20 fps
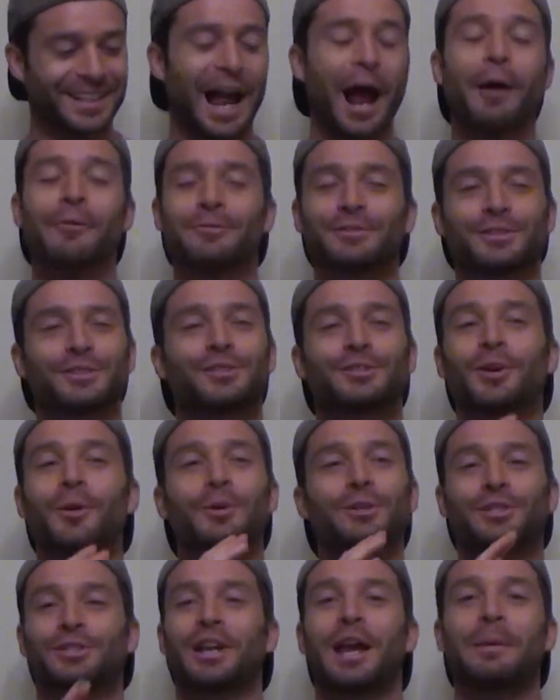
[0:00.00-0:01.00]
I was
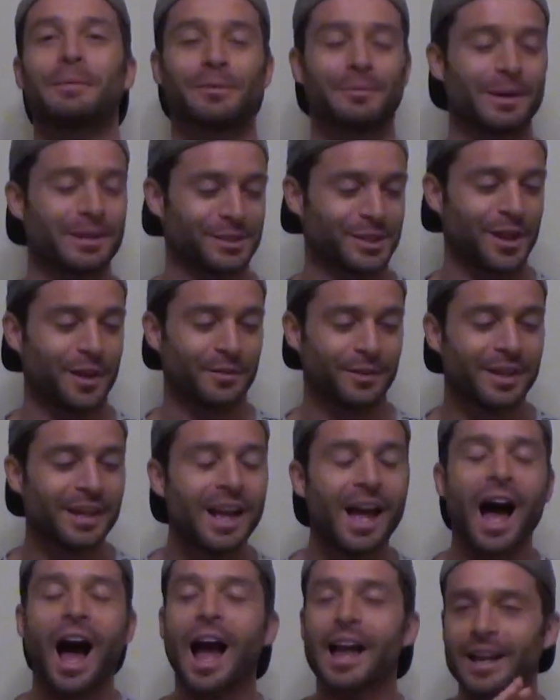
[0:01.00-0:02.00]
so ashamed of myself.
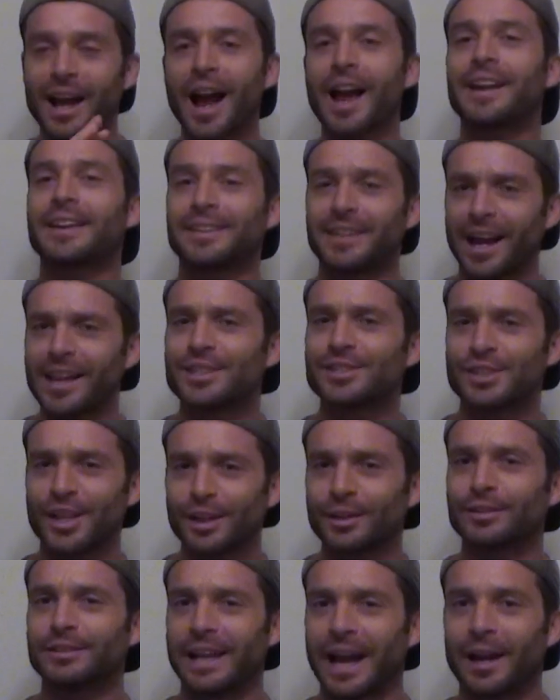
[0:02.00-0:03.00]
I
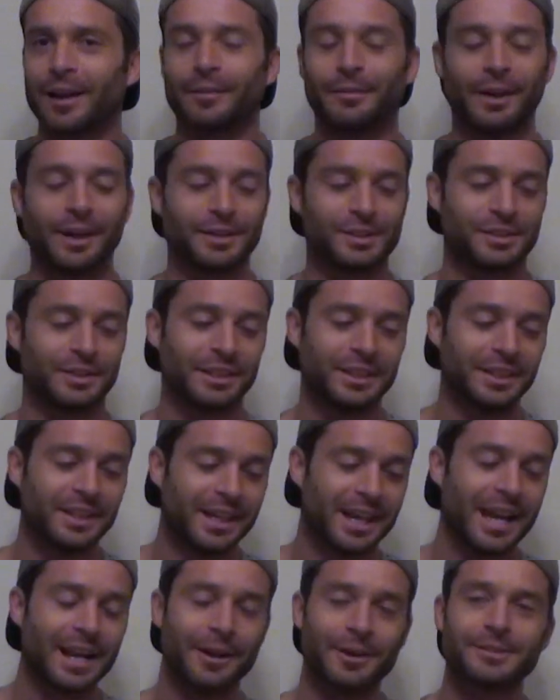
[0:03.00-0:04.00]
settled down eventually,
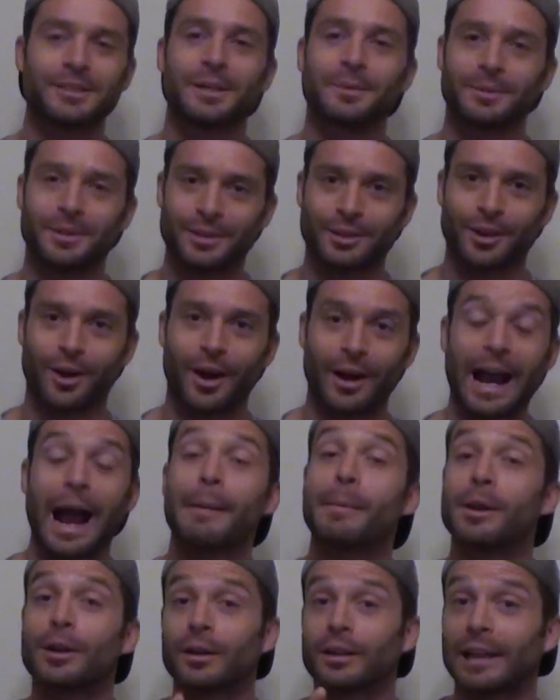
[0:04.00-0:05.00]
and I was able to talk.
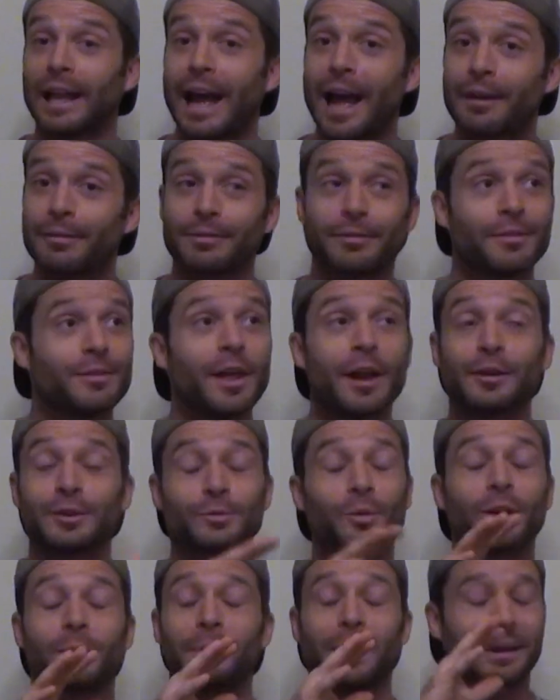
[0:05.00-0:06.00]
I made her laugh. That
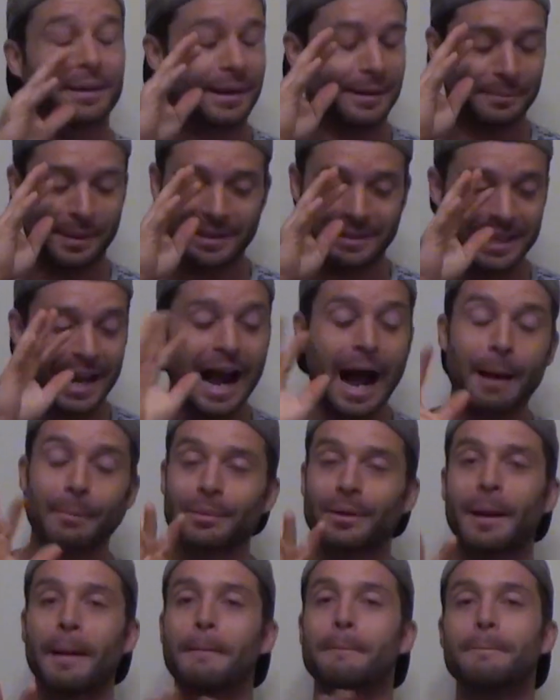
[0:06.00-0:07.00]
was one of my
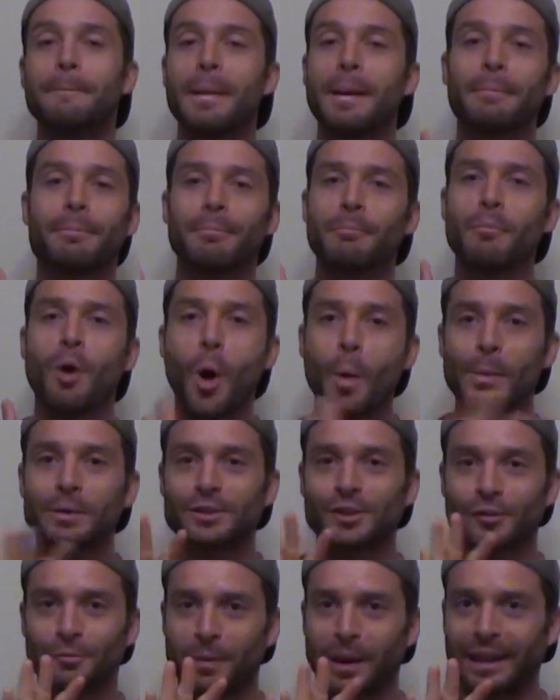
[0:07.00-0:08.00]
top
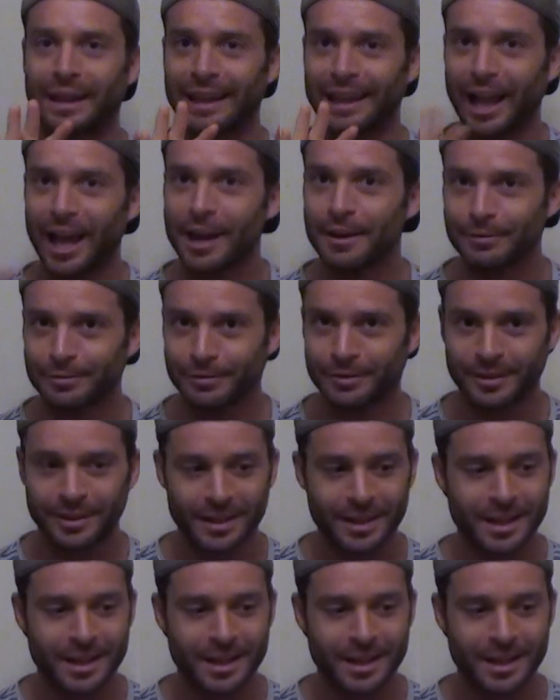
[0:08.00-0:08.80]
moments of my life.